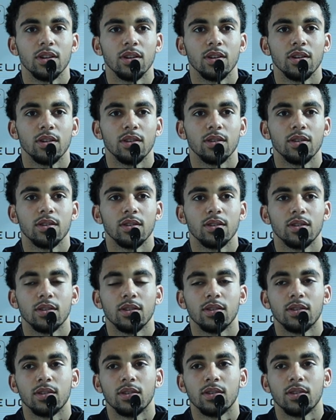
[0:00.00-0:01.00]

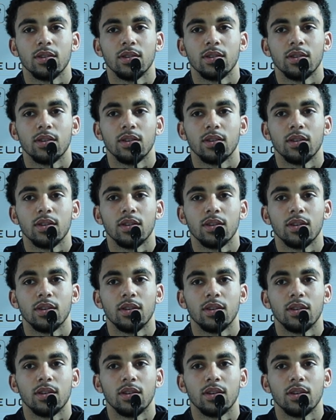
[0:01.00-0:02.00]

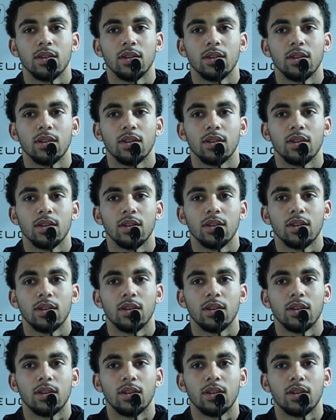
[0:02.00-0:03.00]

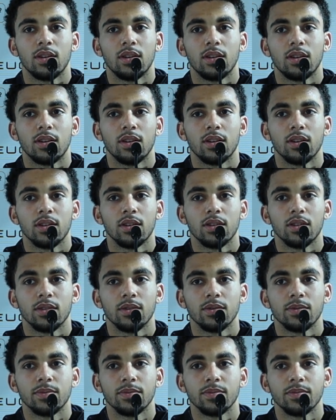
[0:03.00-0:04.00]

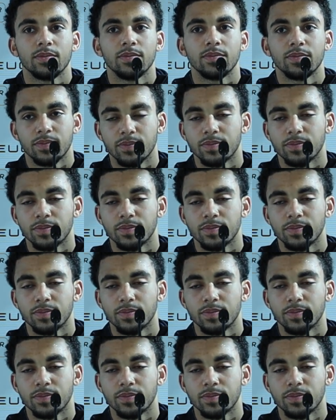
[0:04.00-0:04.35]
Nothing is said.